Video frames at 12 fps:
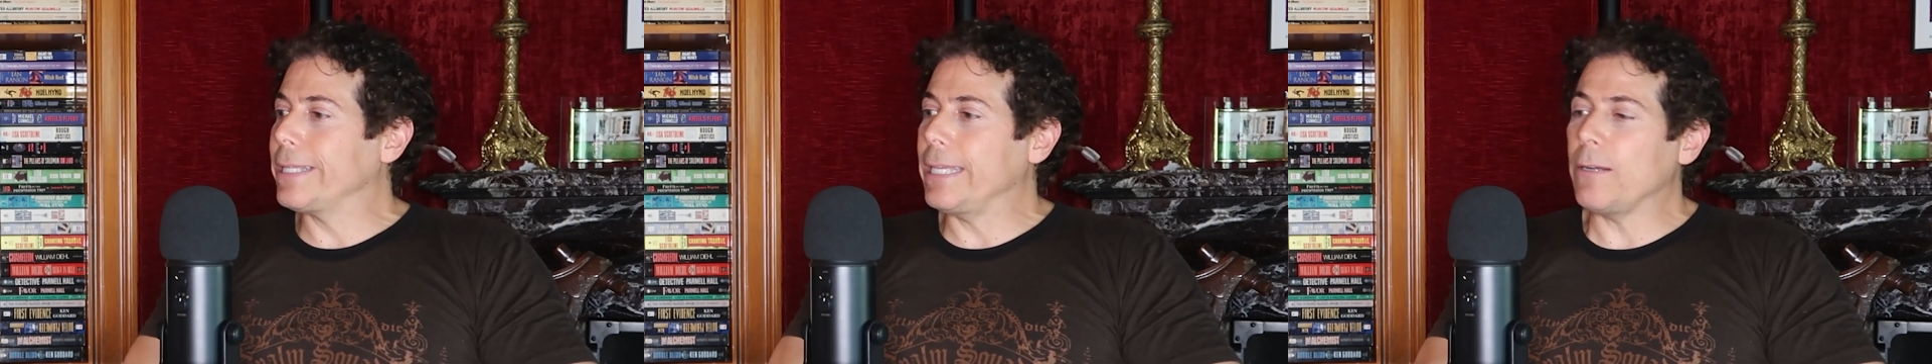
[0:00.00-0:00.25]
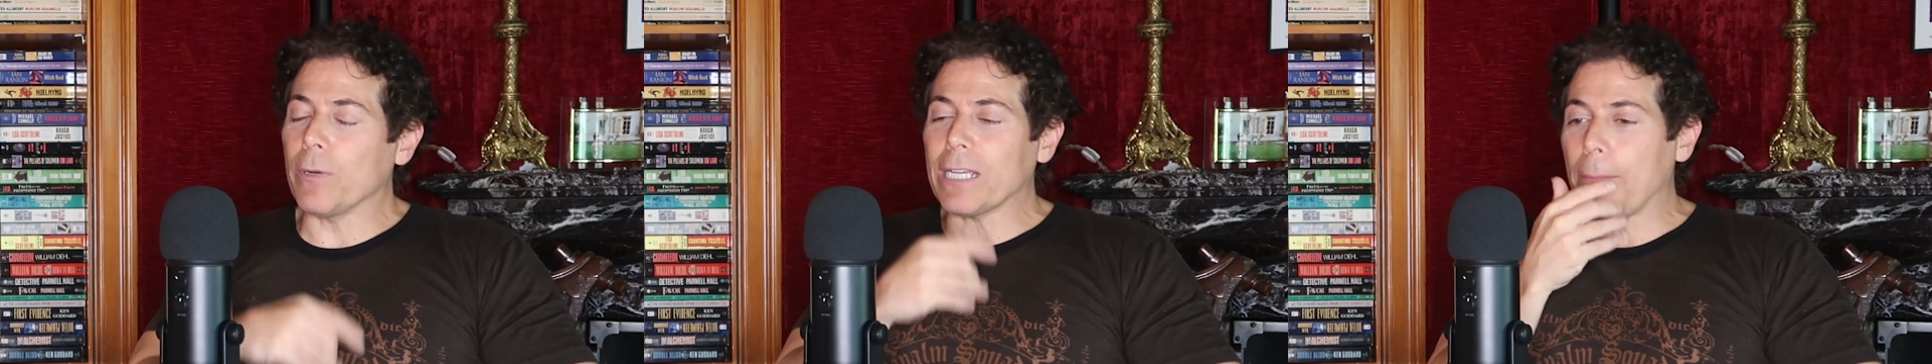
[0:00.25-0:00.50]
it
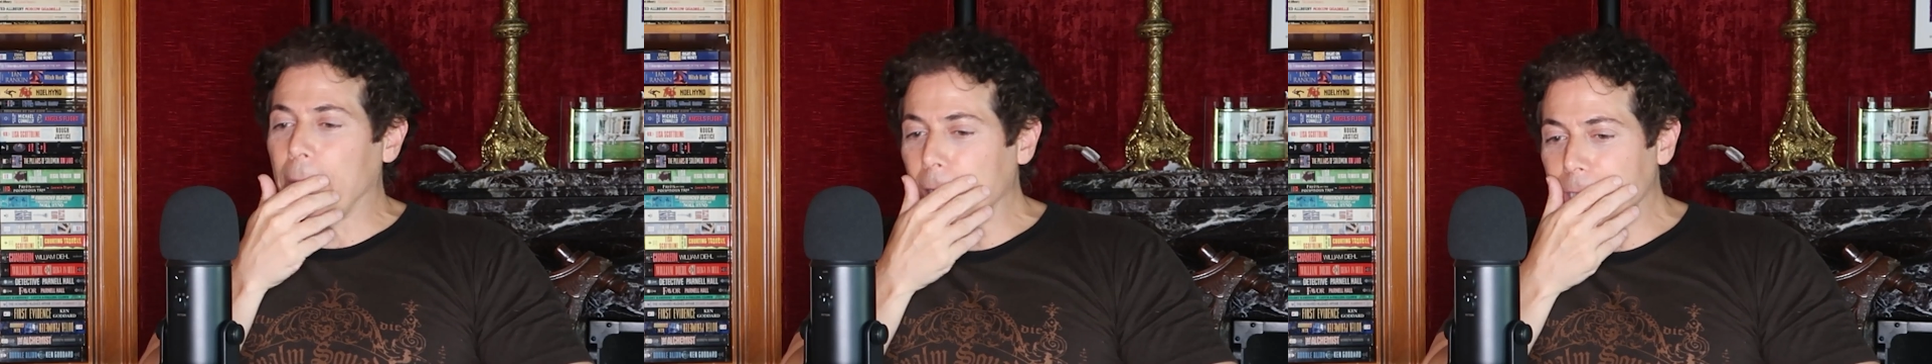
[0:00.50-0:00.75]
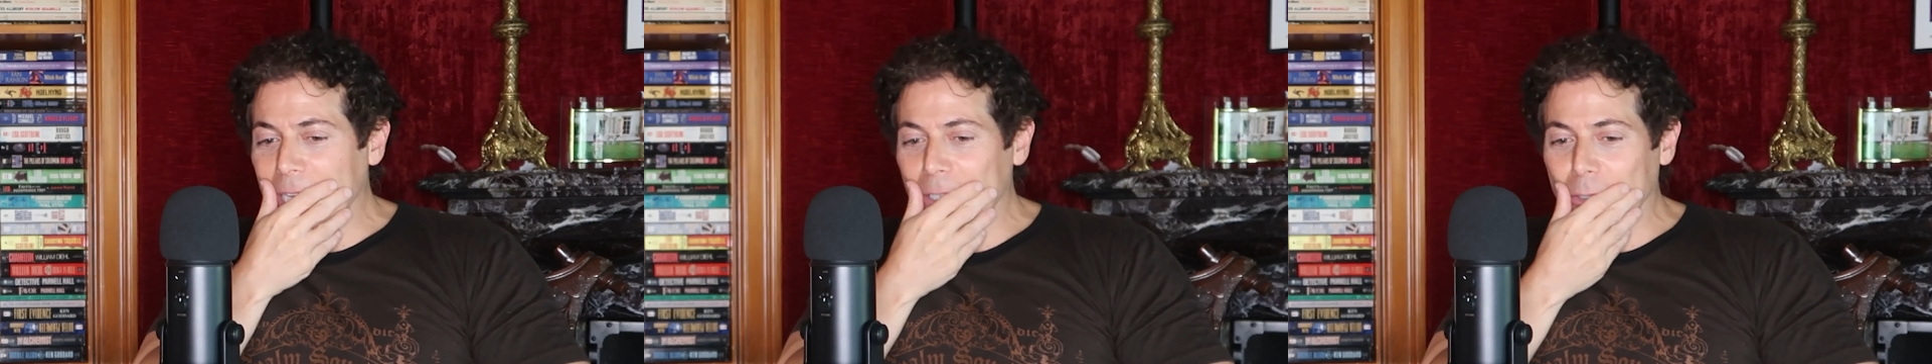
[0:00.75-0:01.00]
didn't work out. But
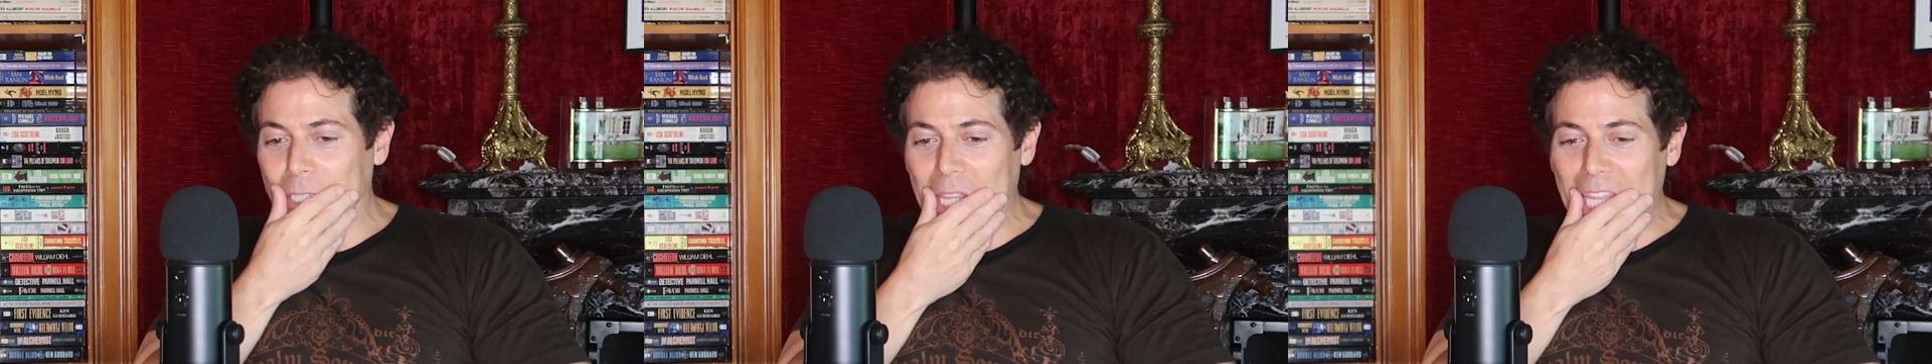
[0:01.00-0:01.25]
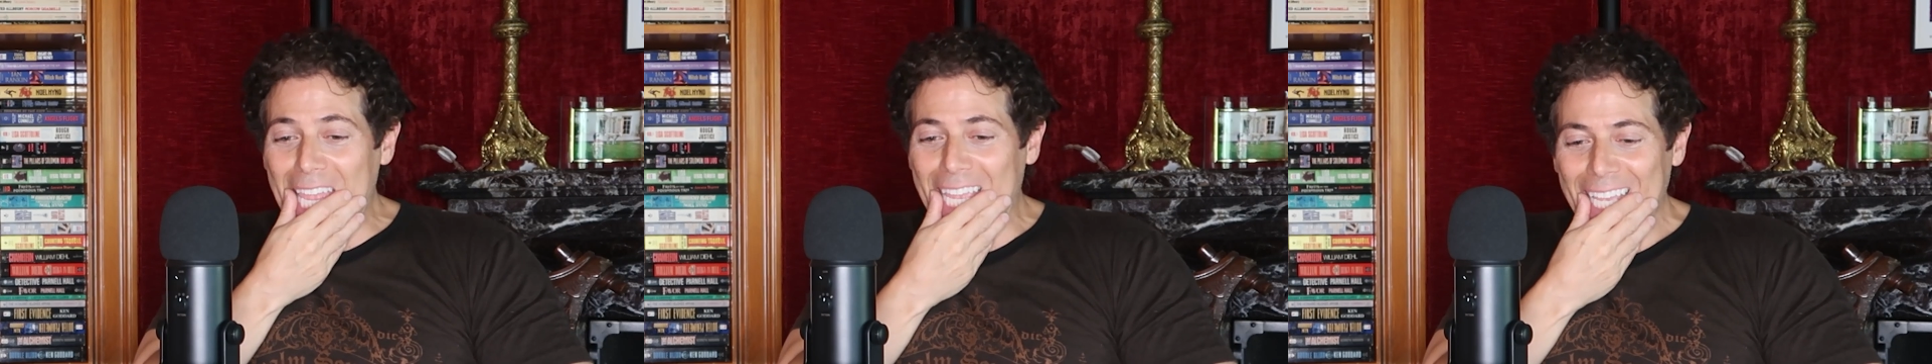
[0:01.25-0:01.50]
here's the interesting
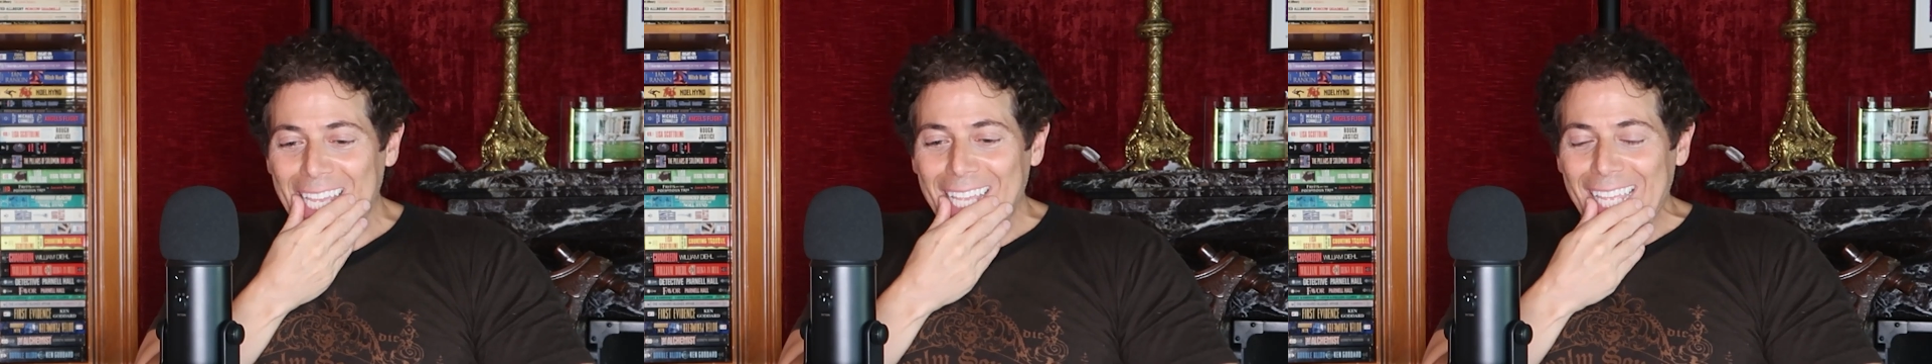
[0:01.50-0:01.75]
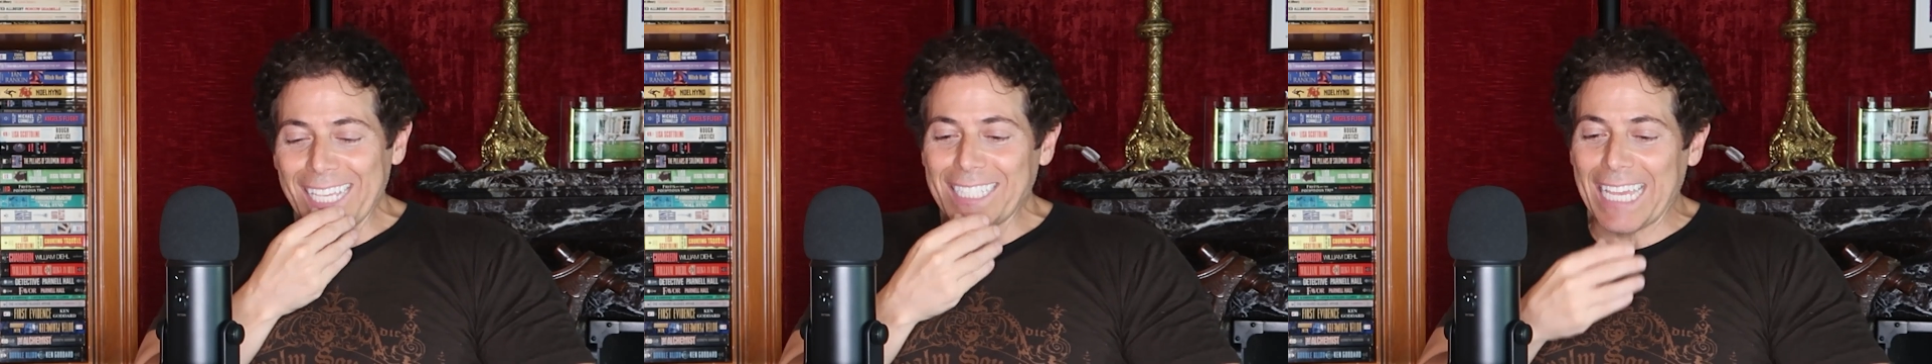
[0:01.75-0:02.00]
thing
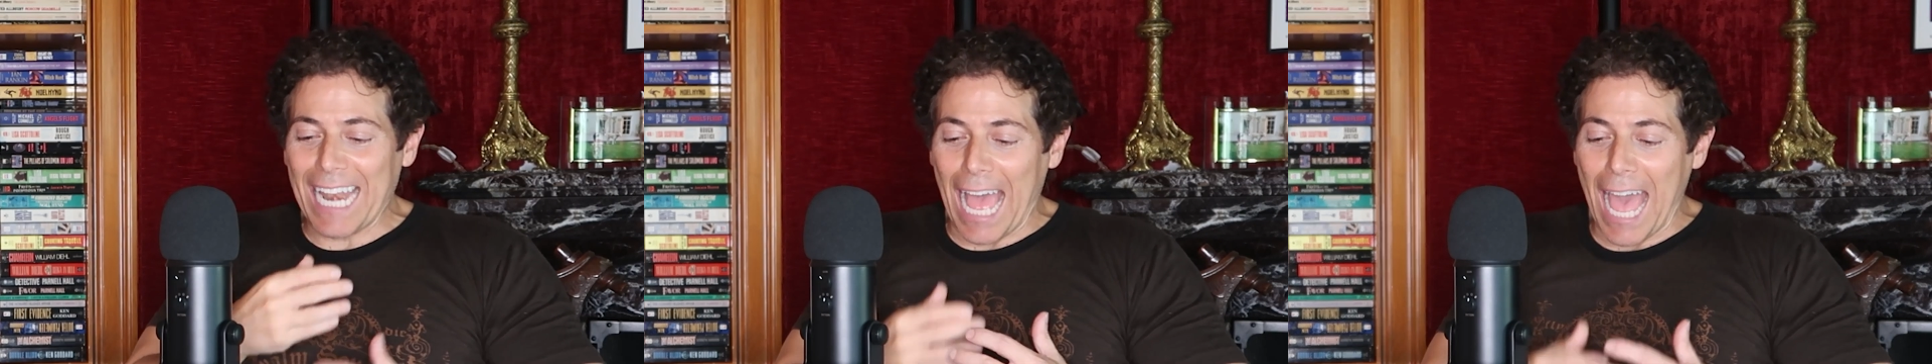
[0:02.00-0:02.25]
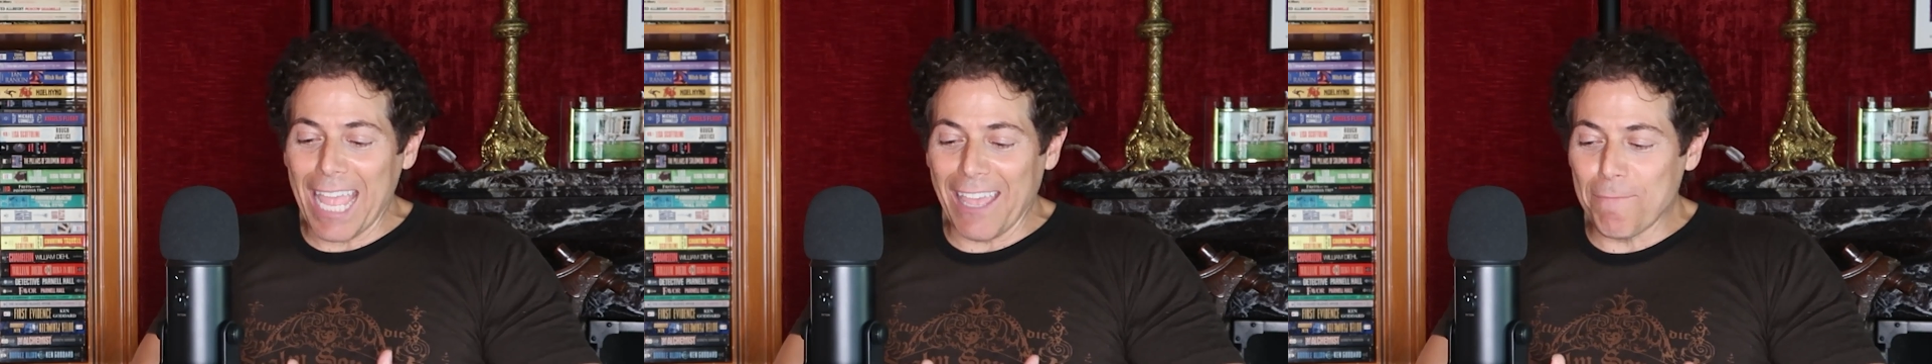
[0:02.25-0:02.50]
is that
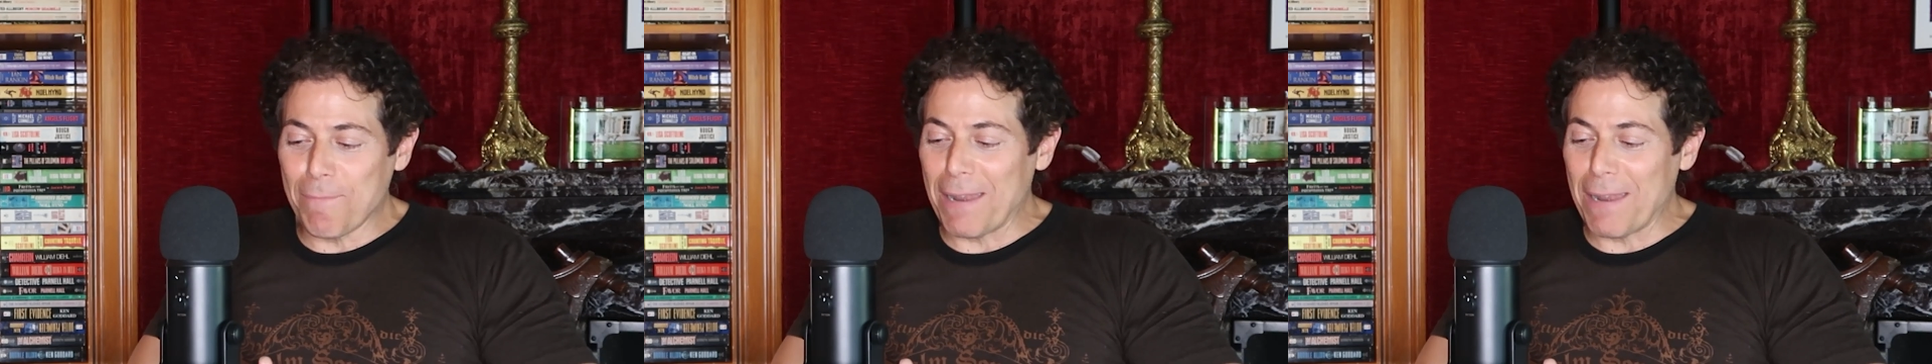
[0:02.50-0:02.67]
I have